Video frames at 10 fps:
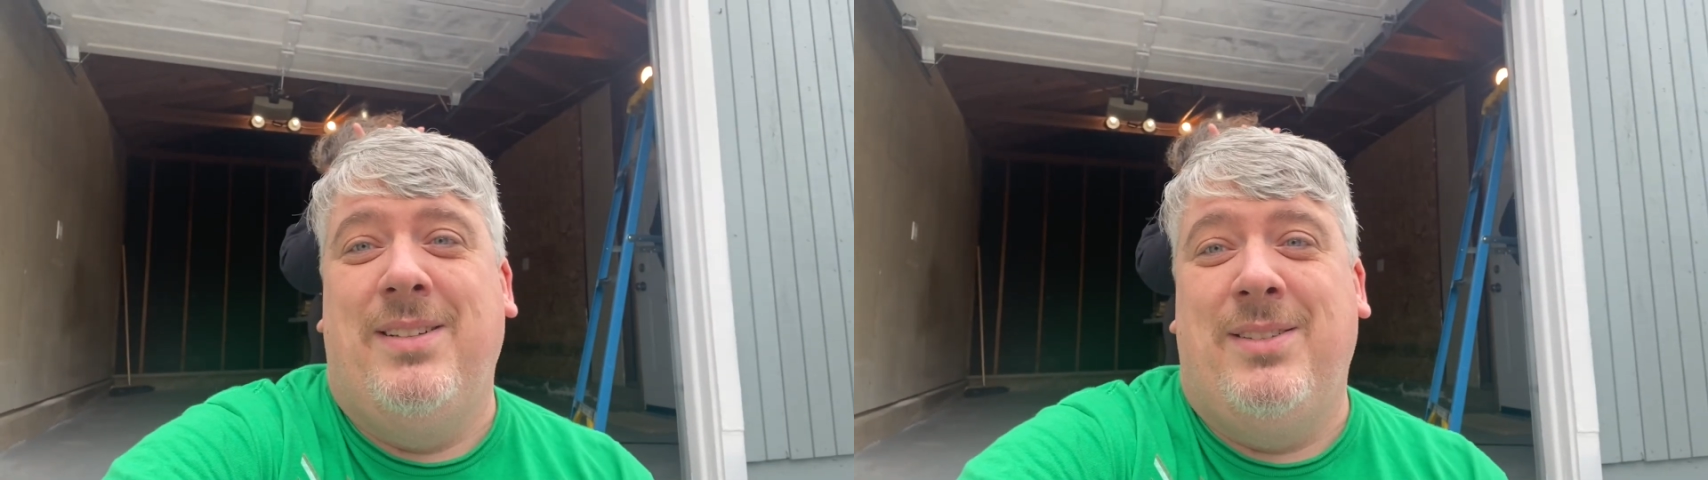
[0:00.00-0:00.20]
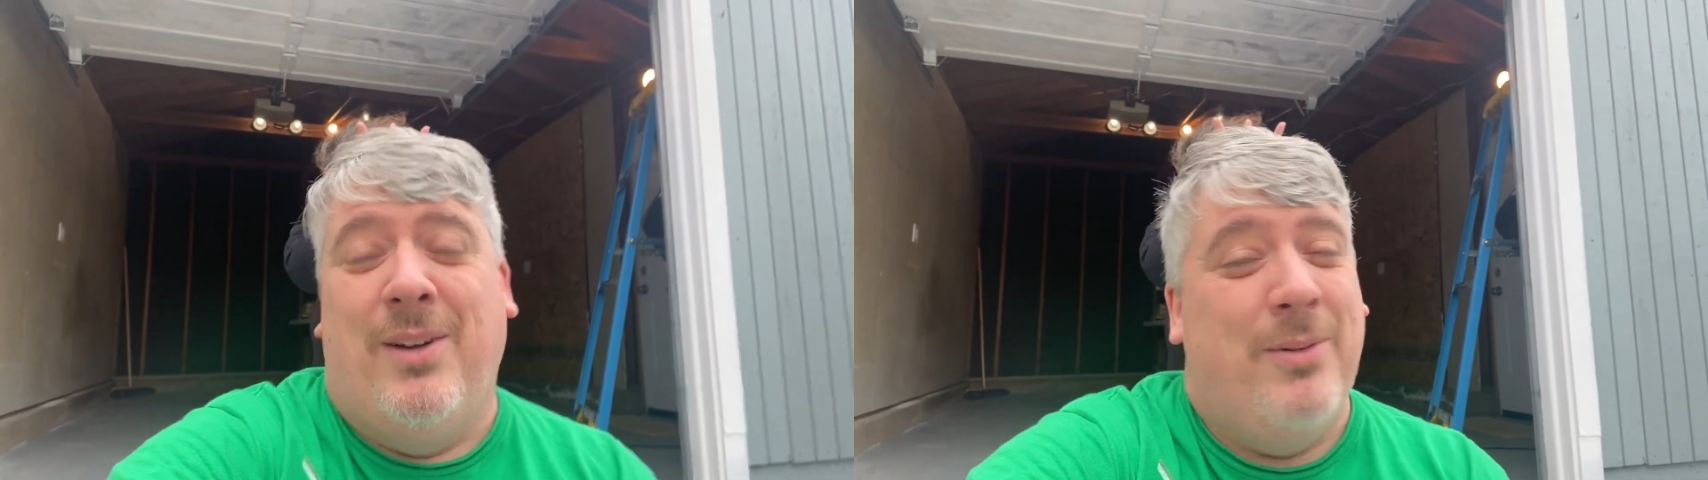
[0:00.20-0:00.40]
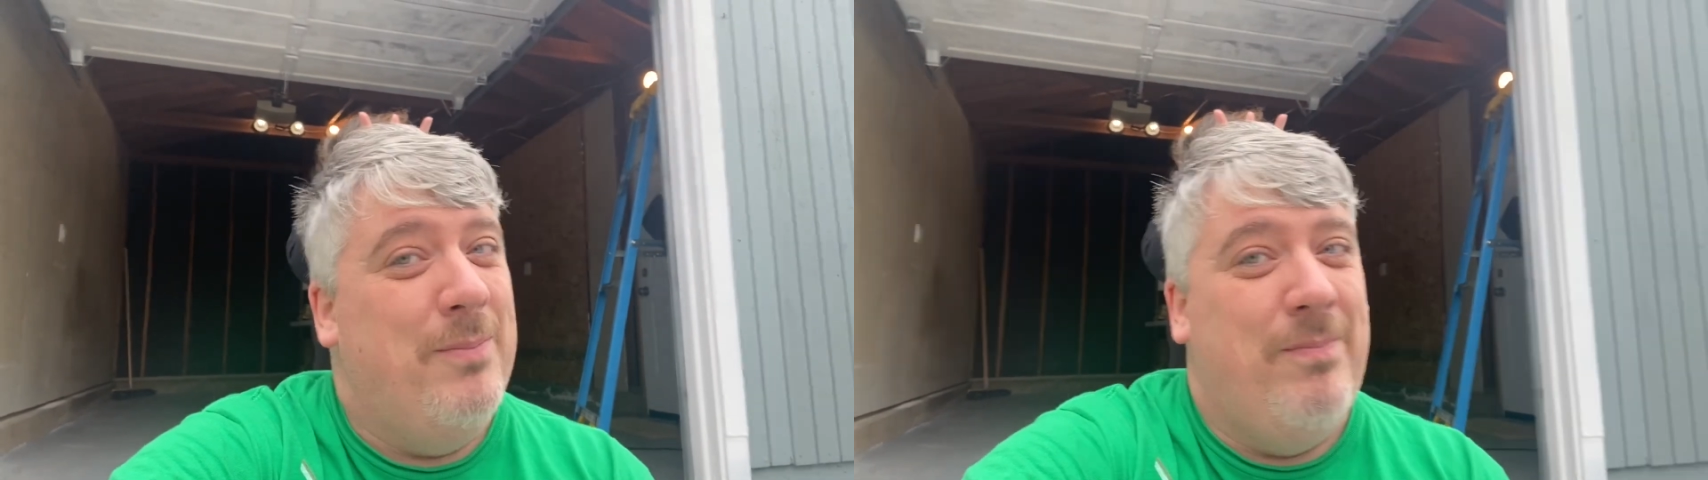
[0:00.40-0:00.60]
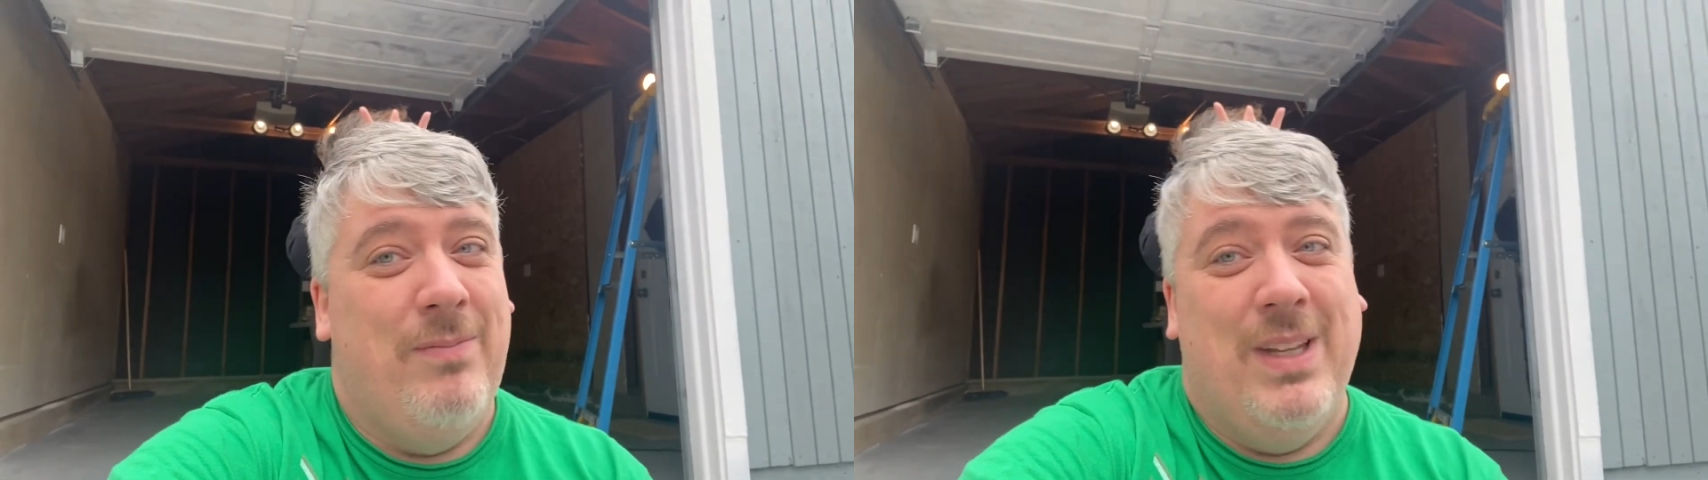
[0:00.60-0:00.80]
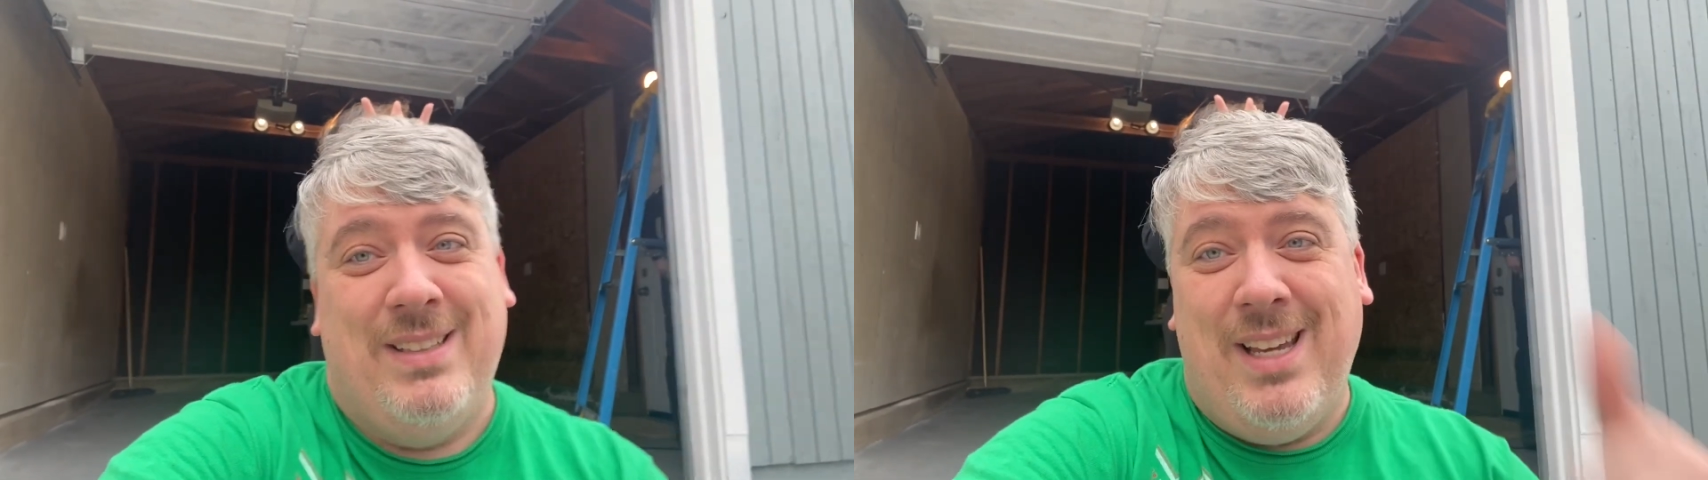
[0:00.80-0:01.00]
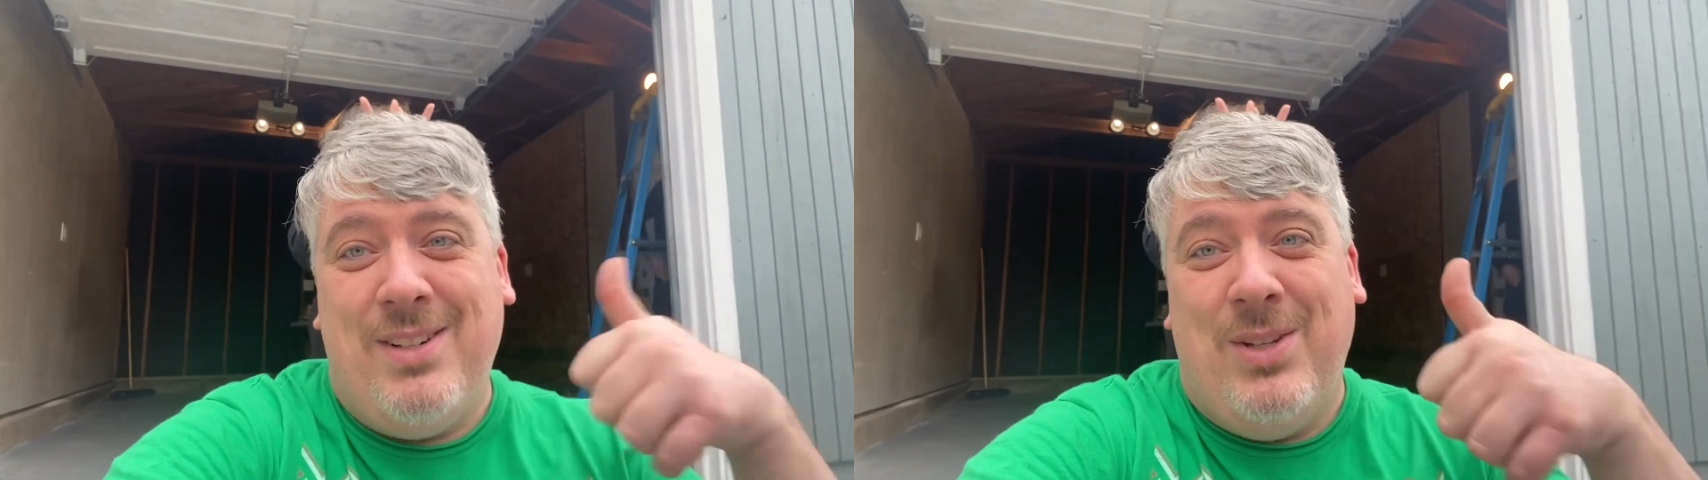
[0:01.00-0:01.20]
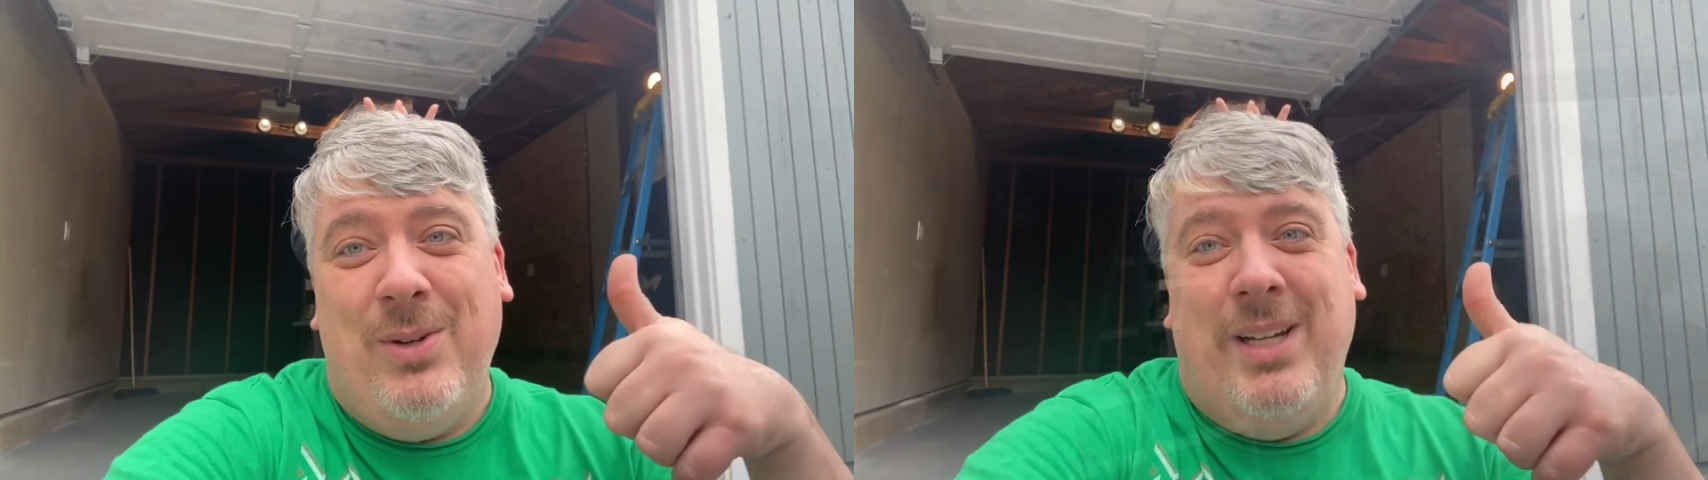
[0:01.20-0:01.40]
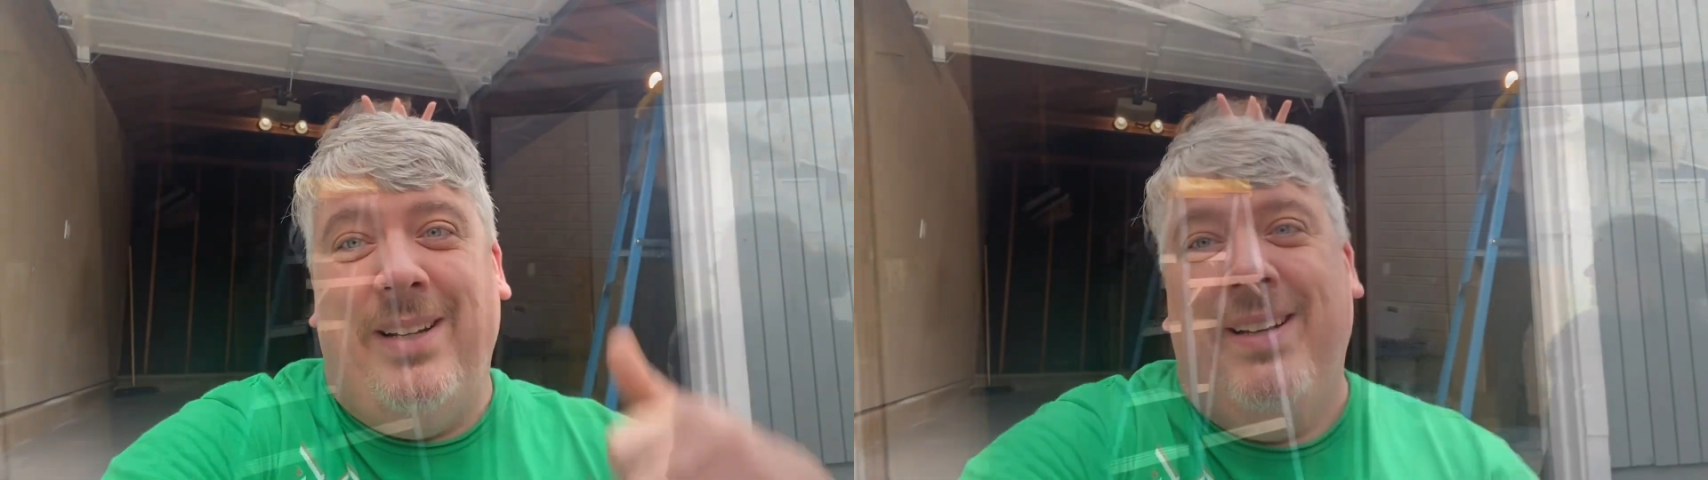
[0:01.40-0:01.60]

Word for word: So let's get to it.